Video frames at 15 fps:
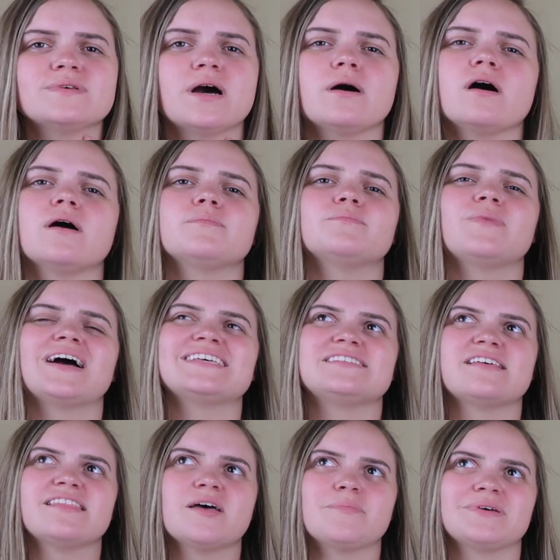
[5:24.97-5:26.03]
I
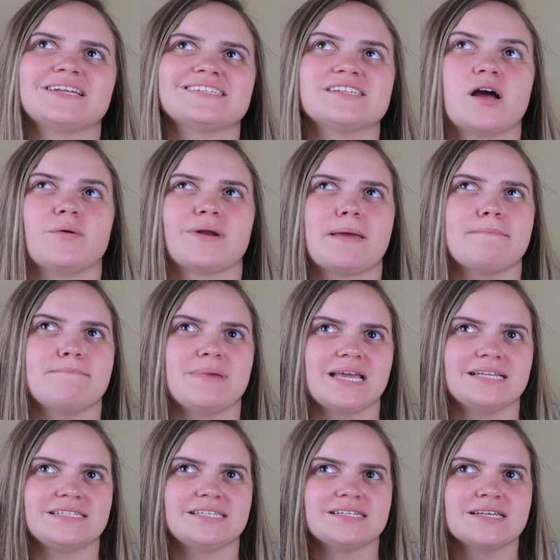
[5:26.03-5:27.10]
said that, but it's not what I
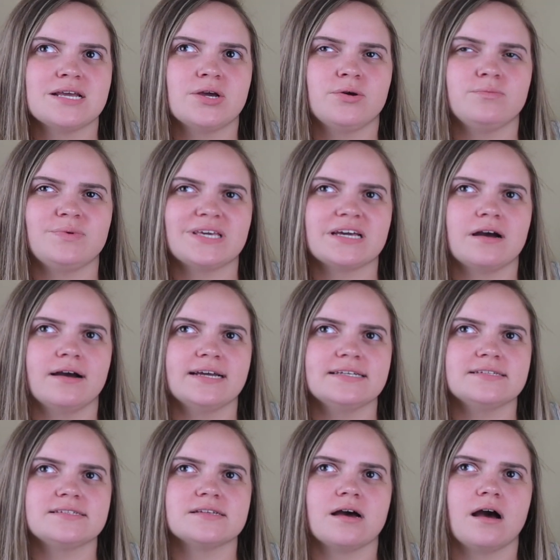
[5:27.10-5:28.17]
meant,
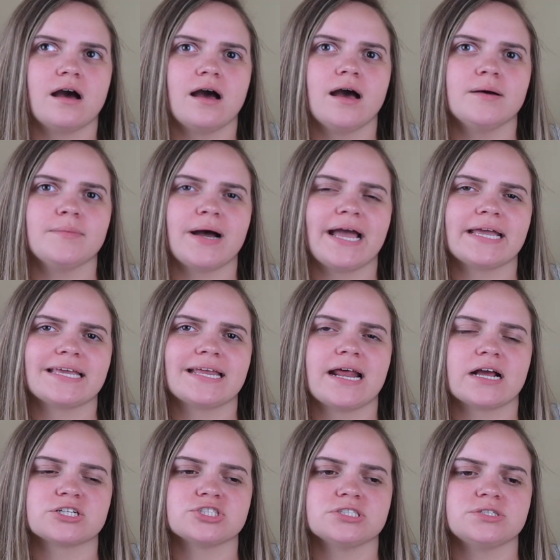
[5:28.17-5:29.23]
because we can
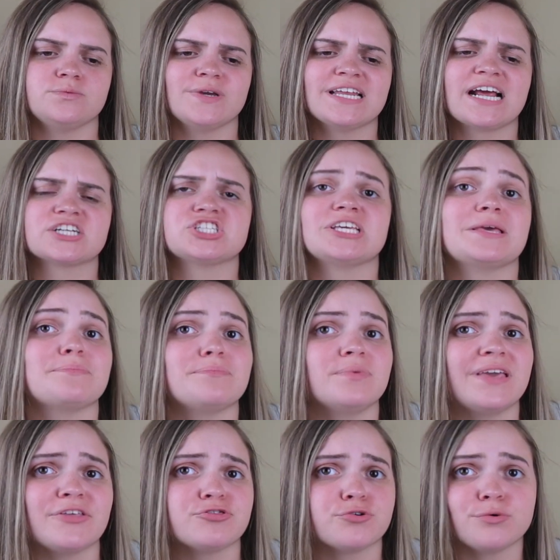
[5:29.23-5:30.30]
actually
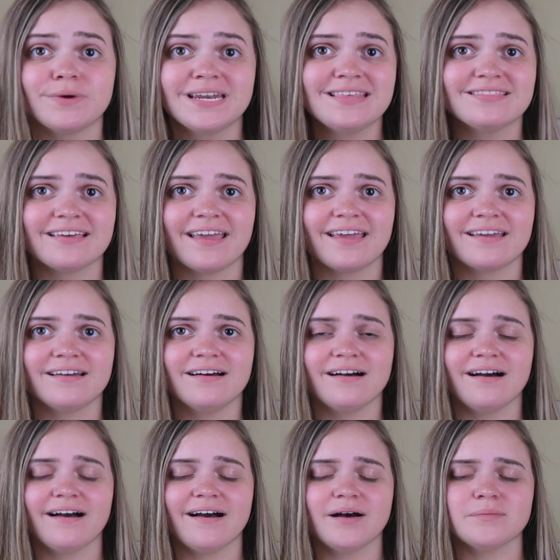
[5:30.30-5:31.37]
get through anything.
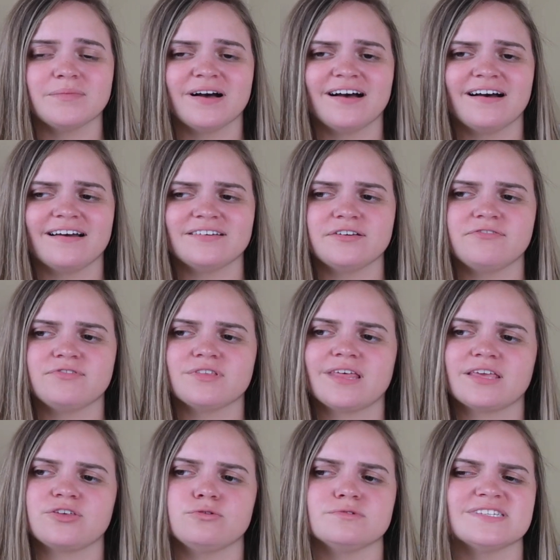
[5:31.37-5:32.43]
If
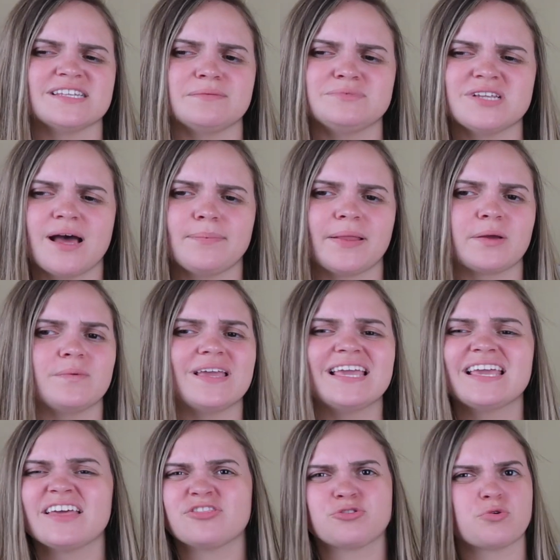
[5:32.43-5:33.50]
like you slipped up, like we
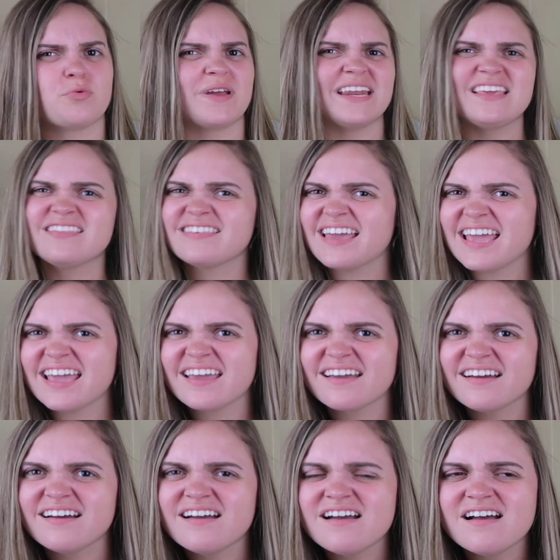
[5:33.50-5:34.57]
can get through
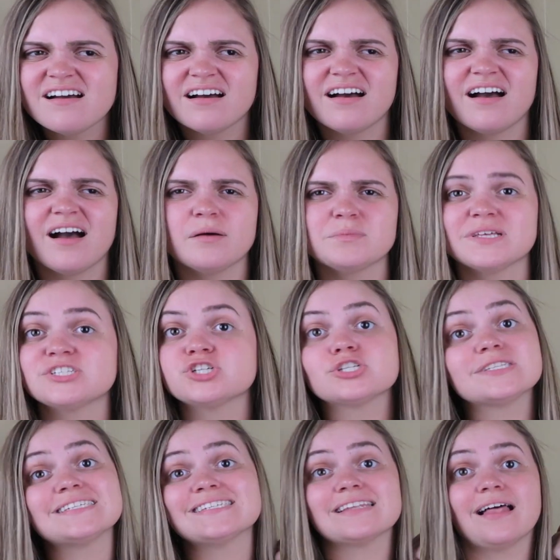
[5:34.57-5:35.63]
anything. That's
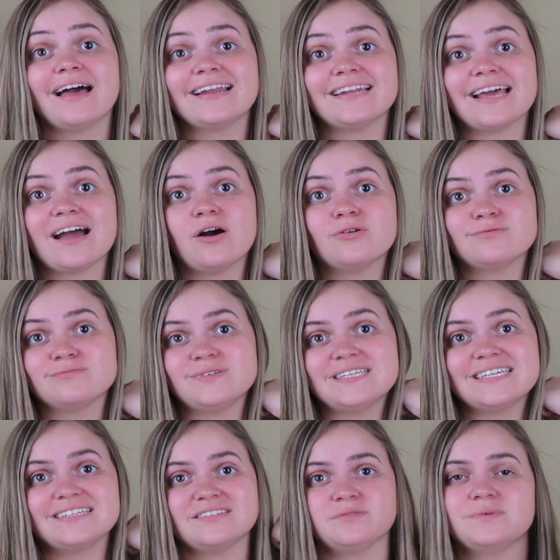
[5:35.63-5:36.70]
just his line now. We
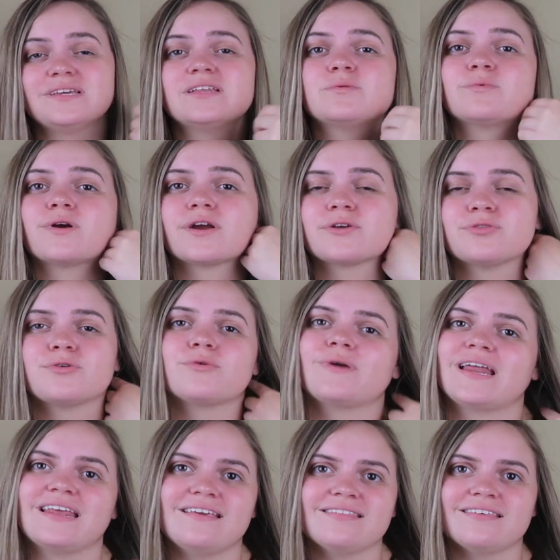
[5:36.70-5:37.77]
can work through
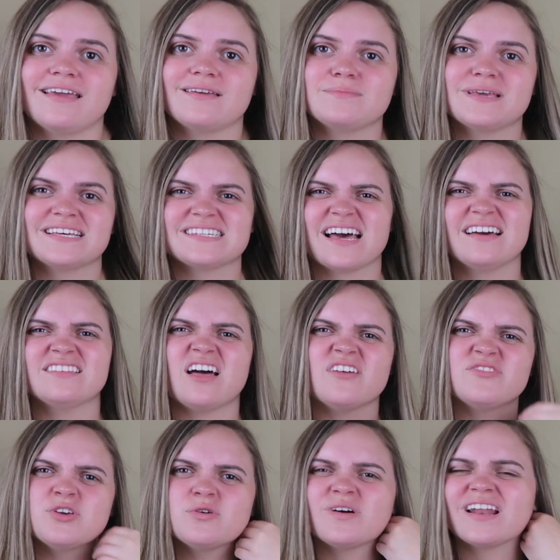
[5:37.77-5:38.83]
anything, because I
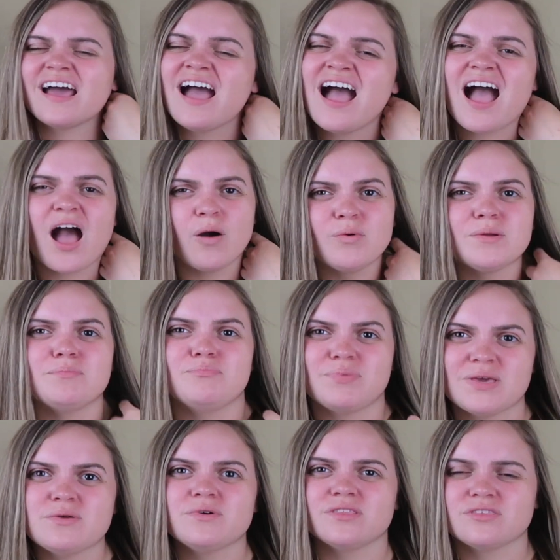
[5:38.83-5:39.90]
love you and I want to
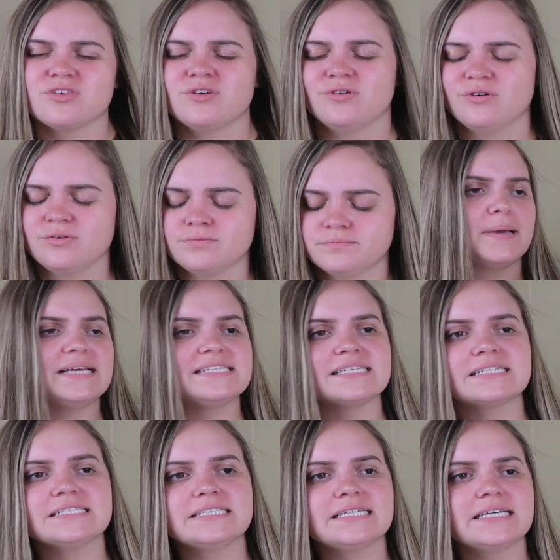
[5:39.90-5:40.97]
be with you.
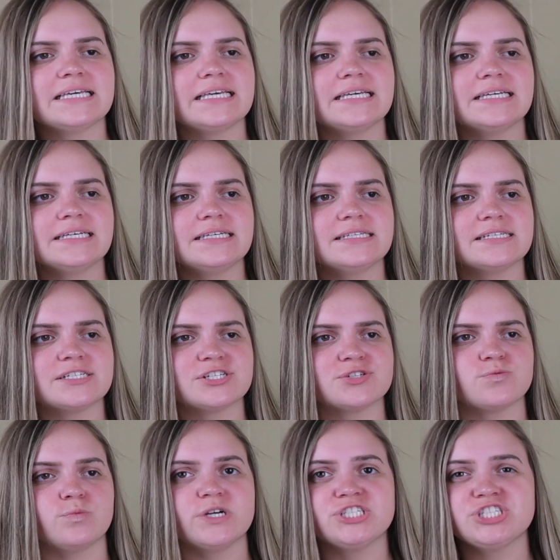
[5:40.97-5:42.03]
Basically, he is
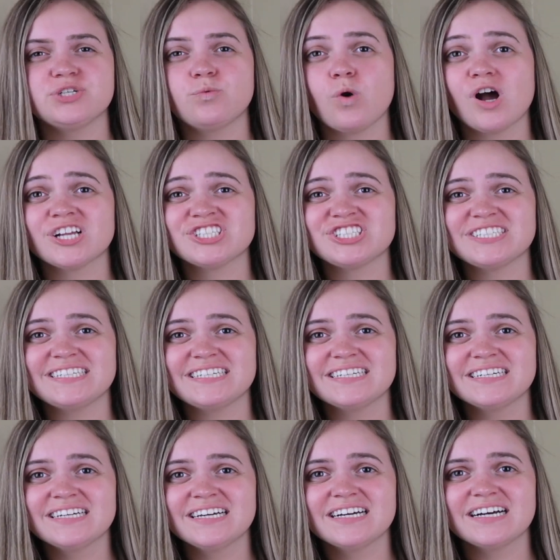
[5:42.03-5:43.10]
just
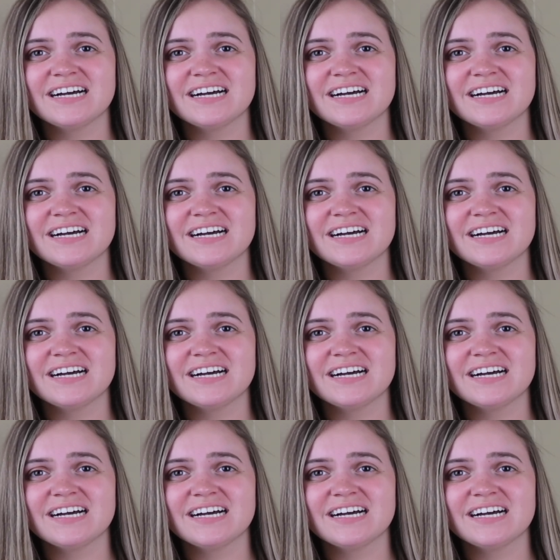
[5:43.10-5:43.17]
wishy-washy.